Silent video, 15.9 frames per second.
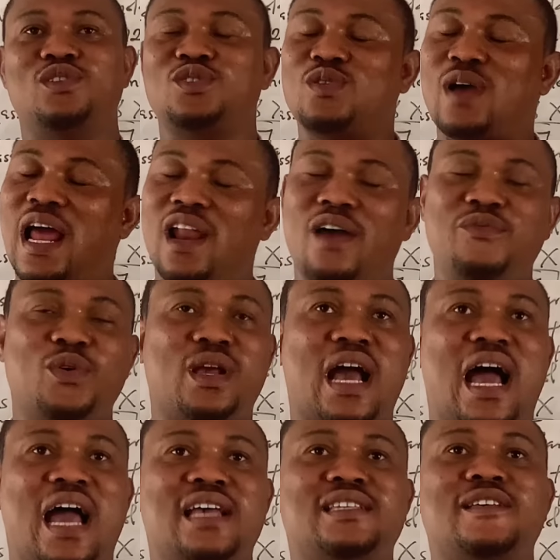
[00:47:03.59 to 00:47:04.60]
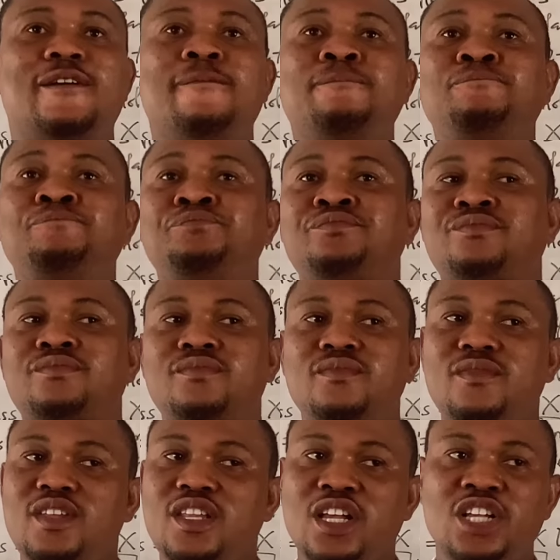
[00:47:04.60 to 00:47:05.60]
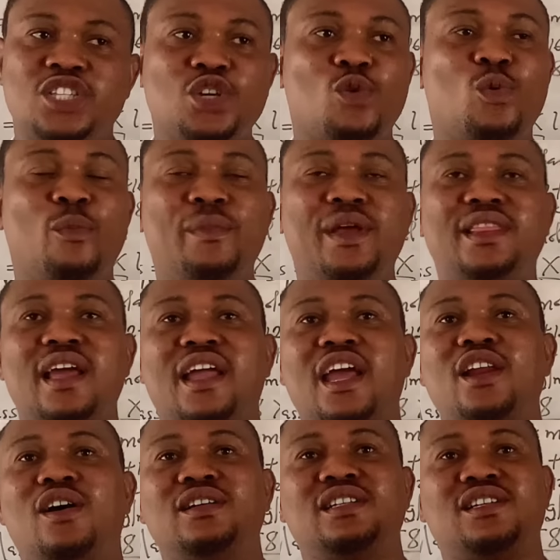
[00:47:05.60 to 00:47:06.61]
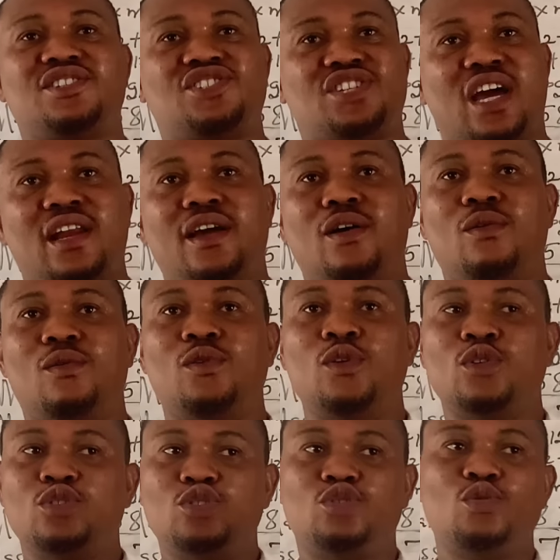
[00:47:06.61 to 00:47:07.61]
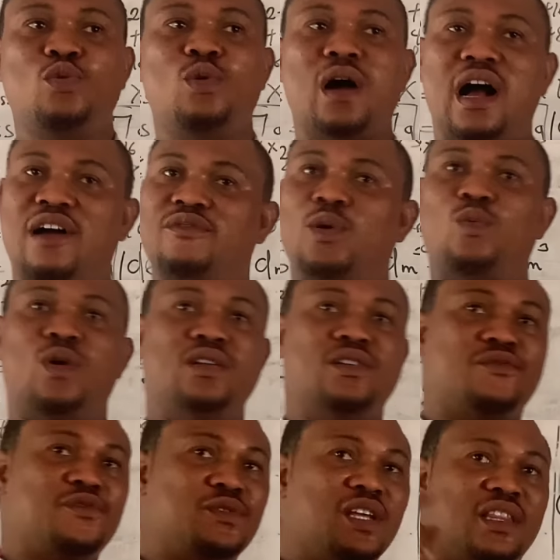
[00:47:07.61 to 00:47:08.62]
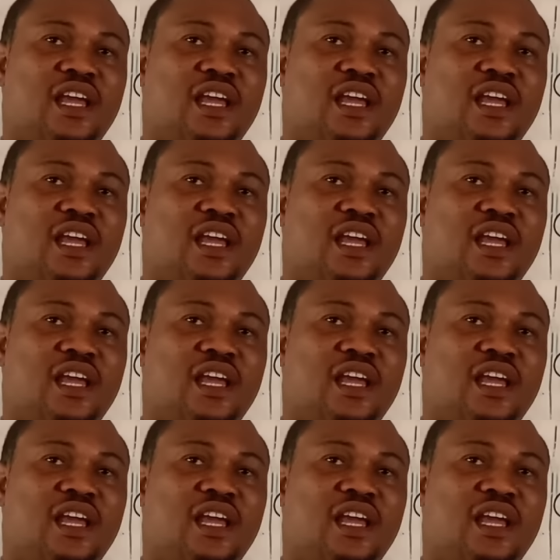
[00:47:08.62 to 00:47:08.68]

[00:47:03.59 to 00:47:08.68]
So I love you guys. Till we meet again on this channel, do have a wonderful day.